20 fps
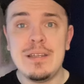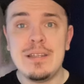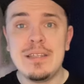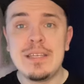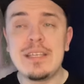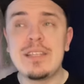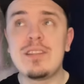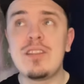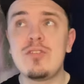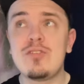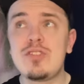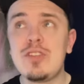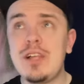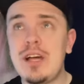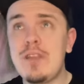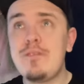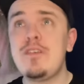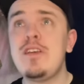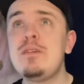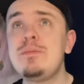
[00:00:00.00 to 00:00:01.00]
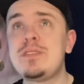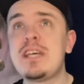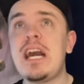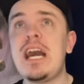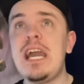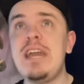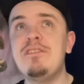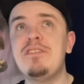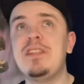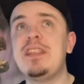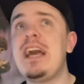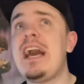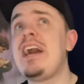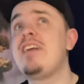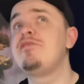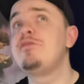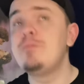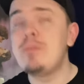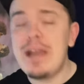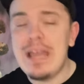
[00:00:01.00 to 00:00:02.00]
Like there's a lot of films I've
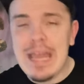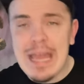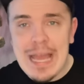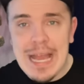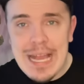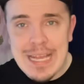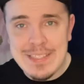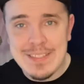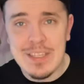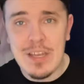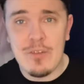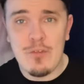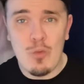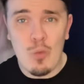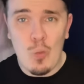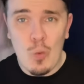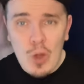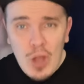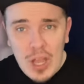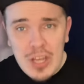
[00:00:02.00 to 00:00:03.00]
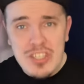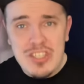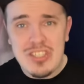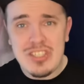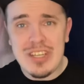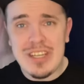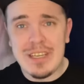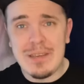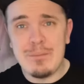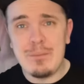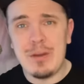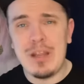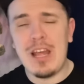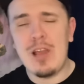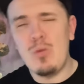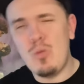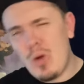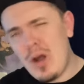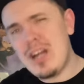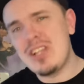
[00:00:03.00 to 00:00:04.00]
laughed my ass off watching, but I
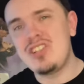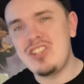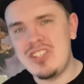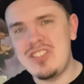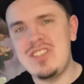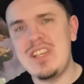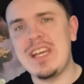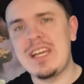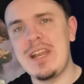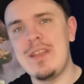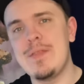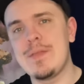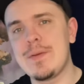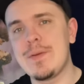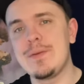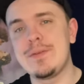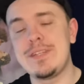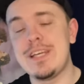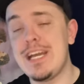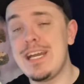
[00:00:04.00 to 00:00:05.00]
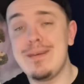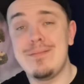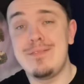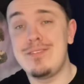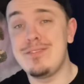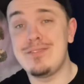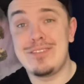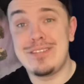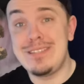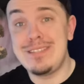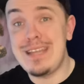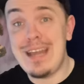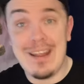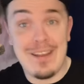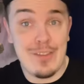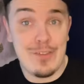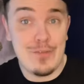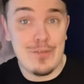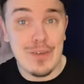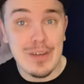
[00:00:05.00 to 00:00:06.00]
watch a second, third time, and they're just not
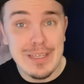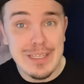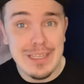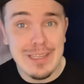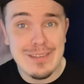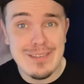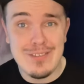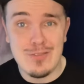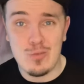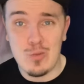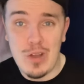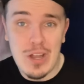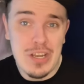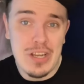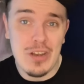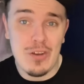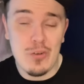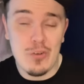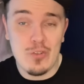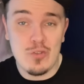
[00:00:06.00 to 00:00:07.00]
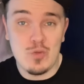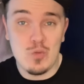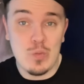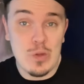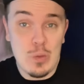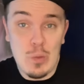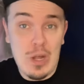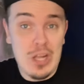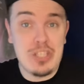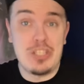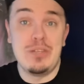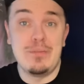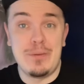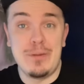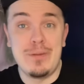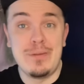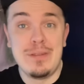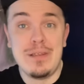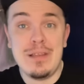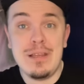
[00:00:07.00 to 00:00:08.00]
as funny as what or as
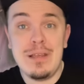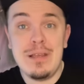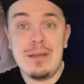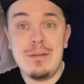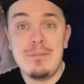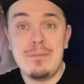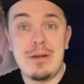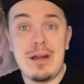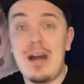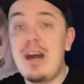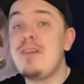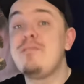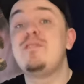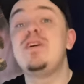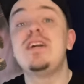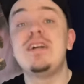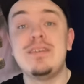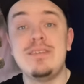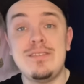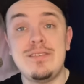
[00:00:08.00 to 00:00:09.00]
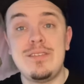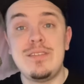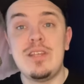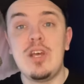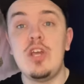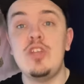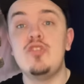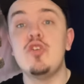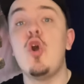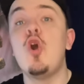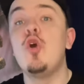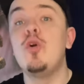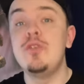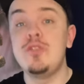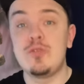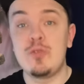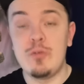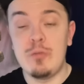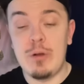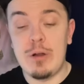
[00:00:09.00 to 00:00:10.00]
rewatchable. Hot Fuzz is always
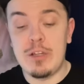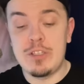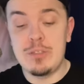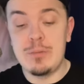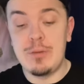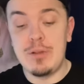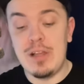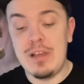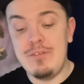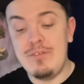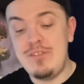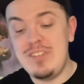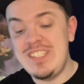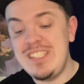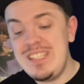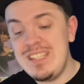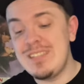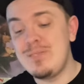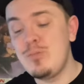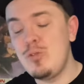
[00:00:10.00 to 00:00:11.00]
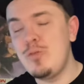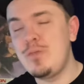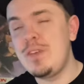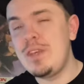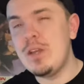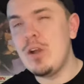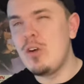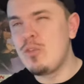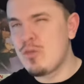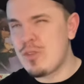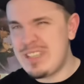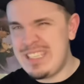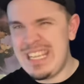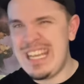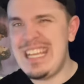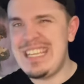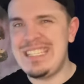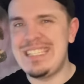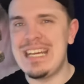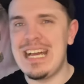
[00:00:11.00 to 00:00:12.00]
rewatchable. I've seen this movie over
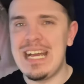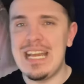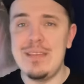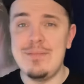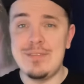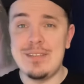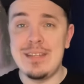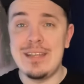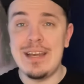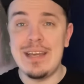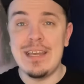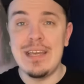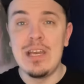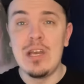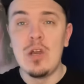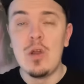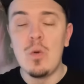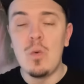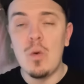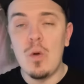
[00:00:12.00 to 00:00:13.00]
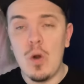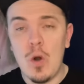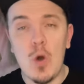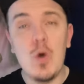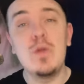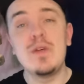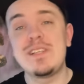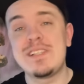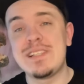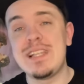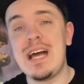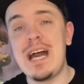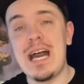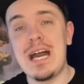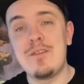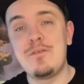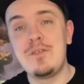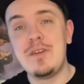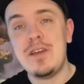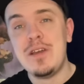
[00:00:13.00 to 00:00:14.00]
10 times and I will always
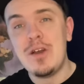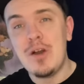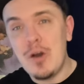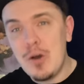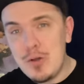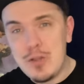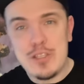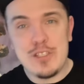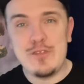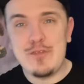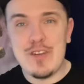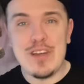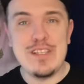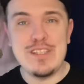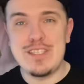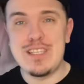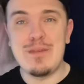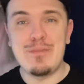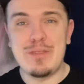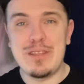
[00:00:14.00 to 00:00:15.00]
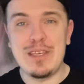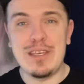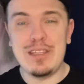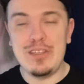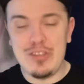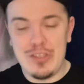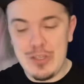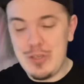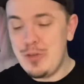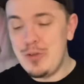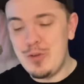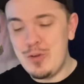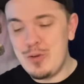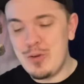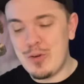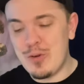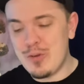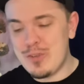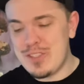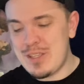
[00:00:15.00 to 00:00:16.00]
laugh, always find something new
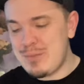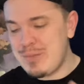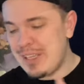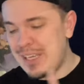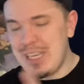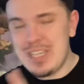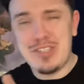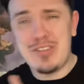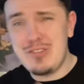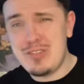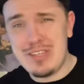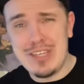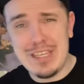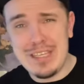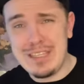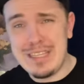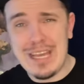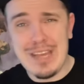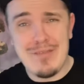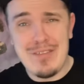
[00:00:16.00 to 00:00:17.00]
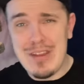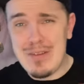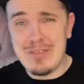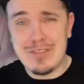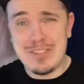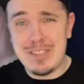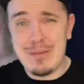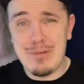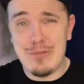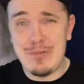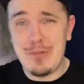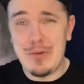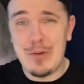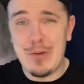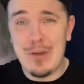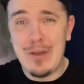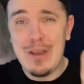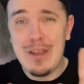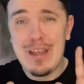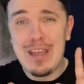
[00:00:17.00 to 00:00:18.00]
or something interesting that I've never seen
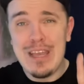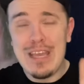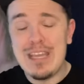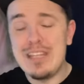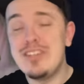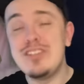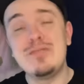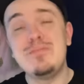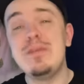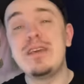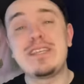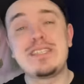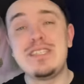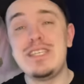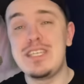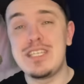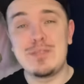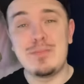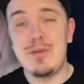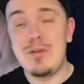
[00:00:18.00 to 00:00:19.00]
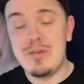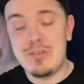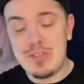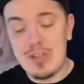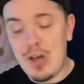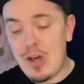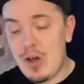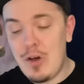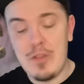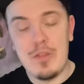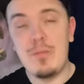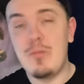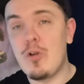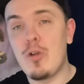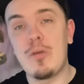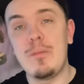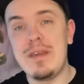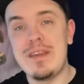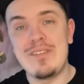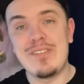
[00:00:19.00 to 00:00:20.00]
before. And just makes the experience all the more
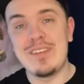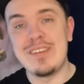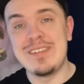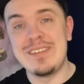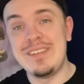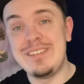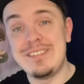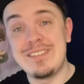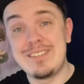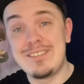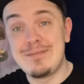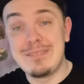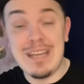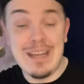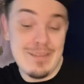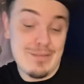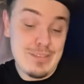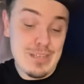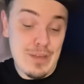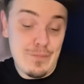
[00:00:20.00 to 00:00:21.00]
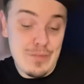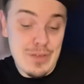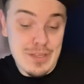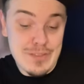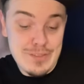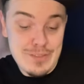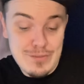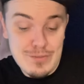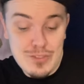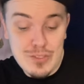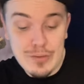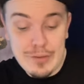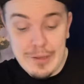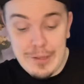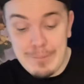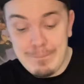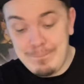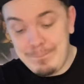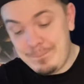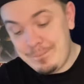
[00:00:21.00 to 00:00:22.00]
amazing. And just, yeah, it's Hot Fuzz. so
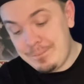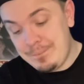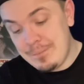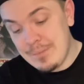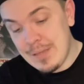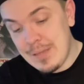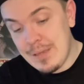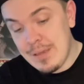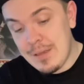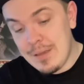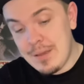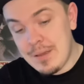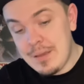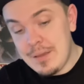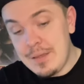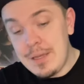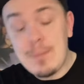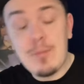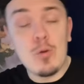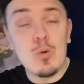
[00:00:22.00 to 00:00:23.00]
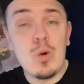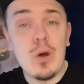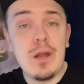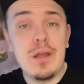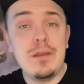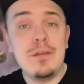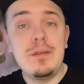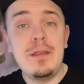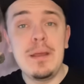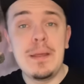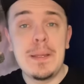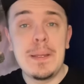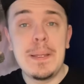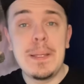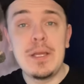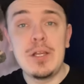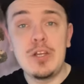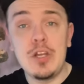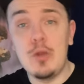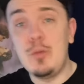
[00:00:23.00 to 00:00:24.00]
good. Number one,
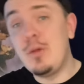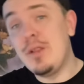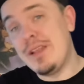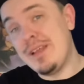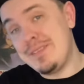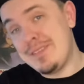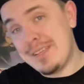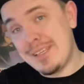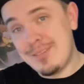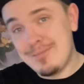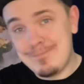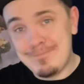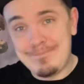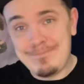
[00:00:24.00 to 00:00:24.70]
Good Will Hunting.